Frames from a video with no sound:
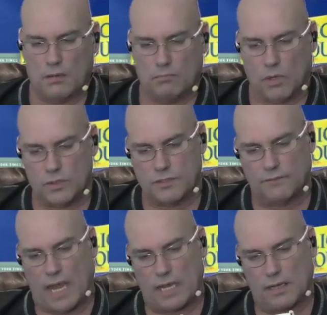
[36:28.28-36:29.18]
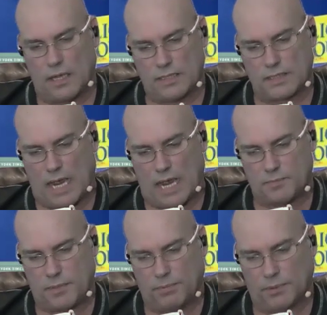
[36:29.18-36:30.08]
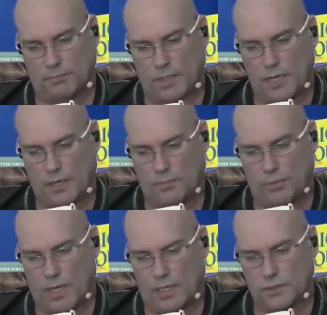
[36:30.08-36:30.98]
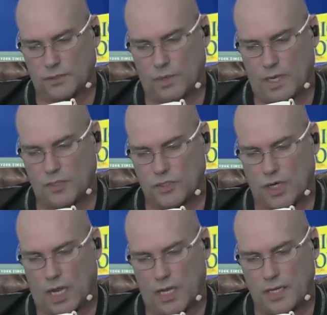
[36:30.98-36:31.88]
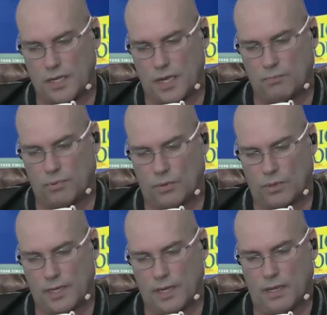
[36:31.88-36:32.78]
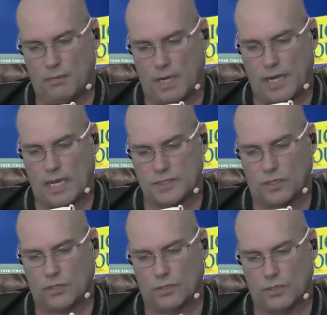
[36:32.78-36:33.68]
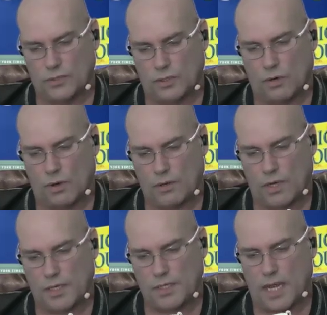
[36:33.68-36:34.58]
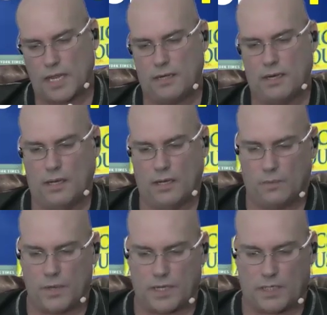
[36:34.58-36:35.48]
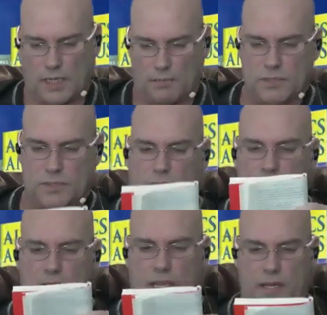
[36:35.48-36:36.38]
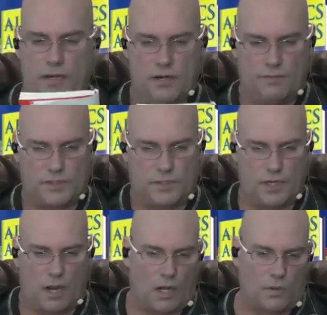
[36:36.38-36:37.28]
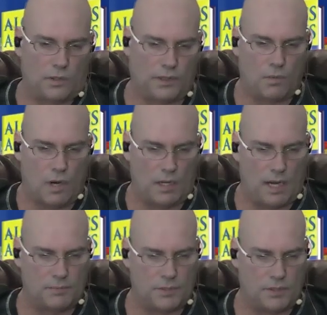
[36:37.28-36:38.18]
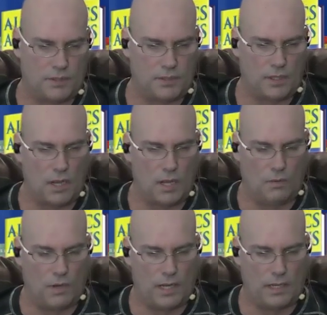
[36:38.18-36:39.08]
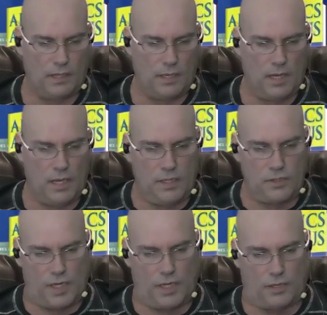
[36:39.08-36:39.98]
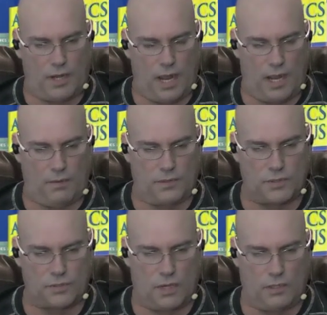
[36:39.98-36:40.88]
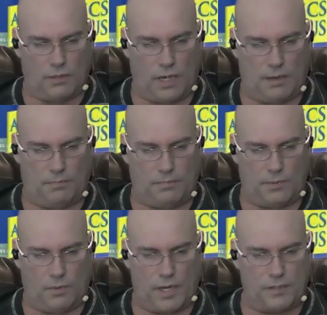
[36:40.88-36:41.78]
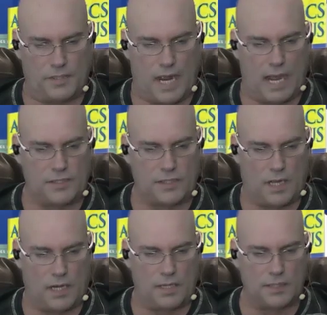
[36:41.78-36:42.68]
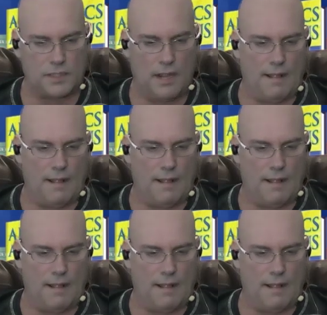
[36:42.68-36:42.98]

Most of us ask people to buy our products the way a shy young boy might ask a girl to go out on a date. We clumsily, nervously, awkwardly walk up to her in the hallway, shake her hand with a strong grip, the way our dad taught us,